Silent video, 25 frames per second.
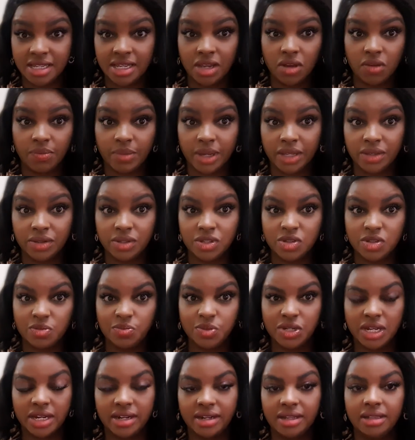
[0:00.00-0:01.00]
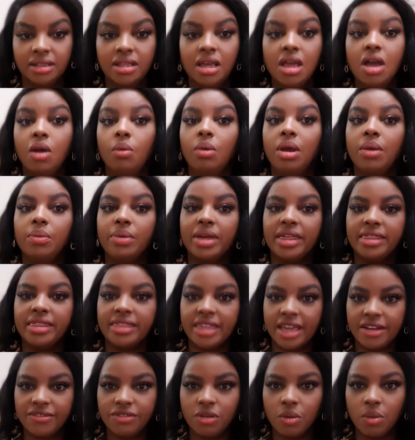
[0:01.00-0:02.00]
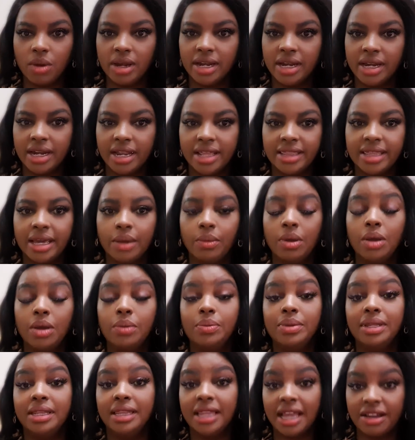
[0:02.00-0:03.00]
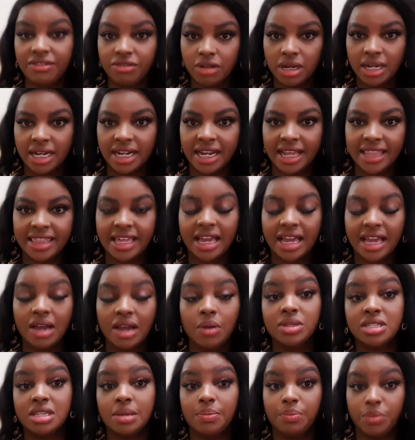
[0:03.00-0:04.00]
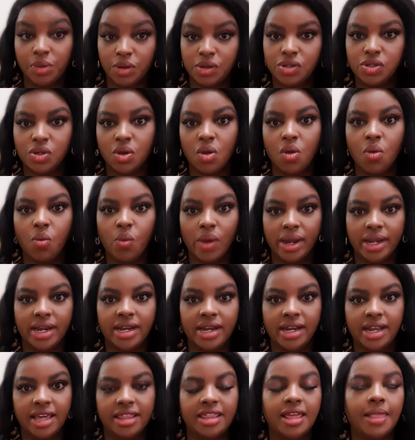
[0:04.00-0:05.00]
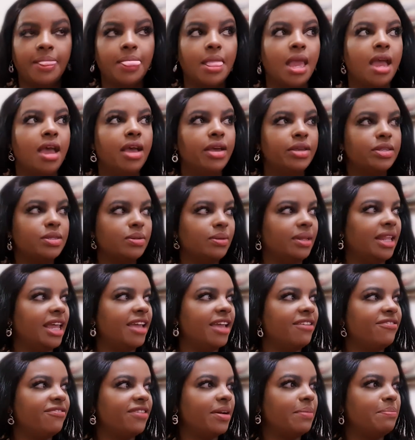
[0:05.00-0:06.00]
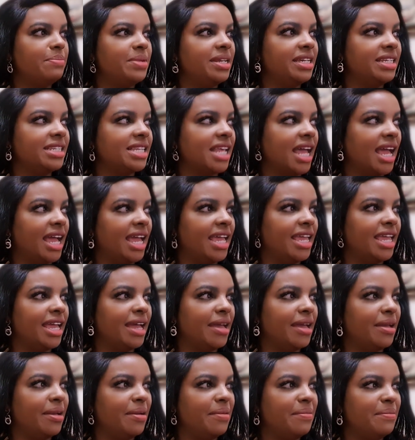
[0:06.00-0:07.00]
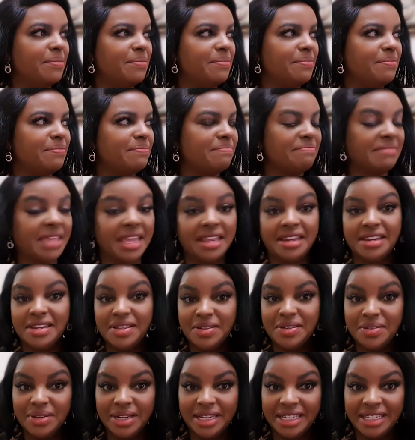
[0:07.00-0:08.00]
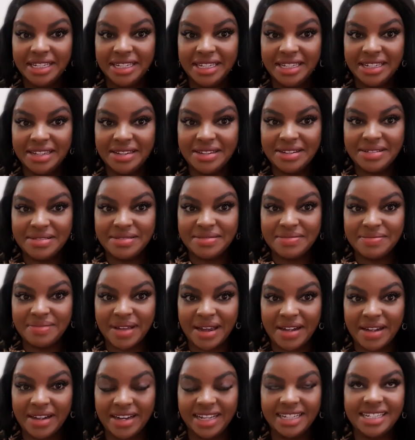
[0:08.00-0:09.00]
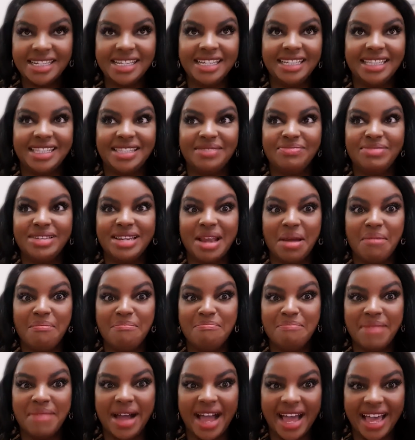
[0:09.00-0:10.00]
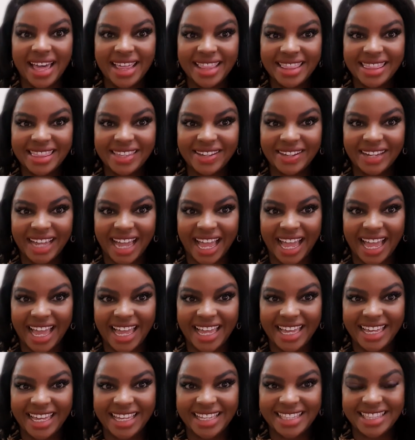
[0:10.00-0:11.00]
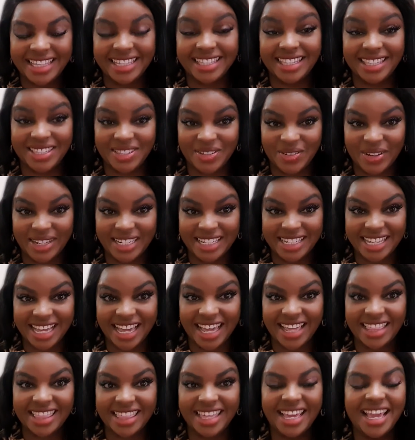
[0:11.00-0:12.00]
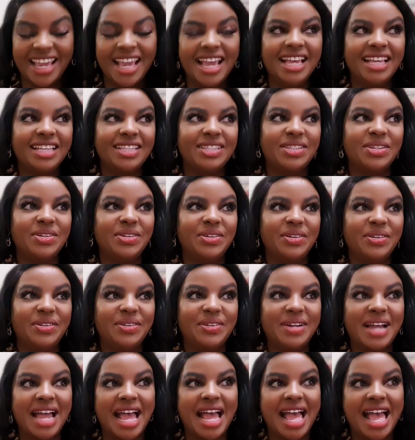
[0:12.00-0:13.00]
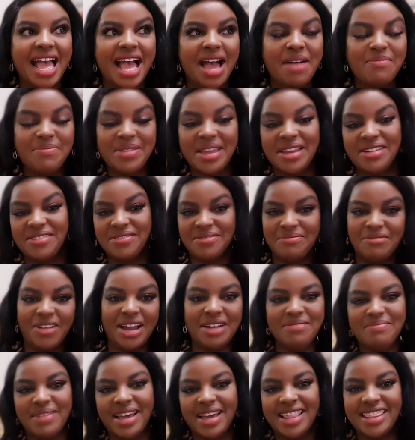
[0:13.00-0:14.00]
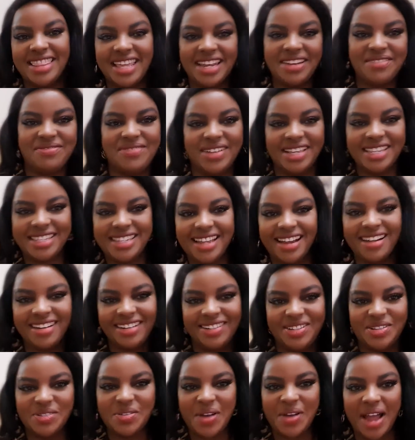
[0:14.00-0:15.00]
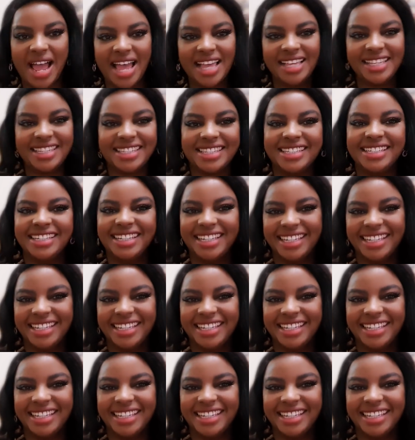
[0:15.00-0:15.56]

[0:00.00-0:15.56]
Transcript: here on my YouTube channel where we are there for one another, where we love one another, we support one another. So life update. I am newly married it's been a month you guys this is 20th so uh, happy one month anniversary to us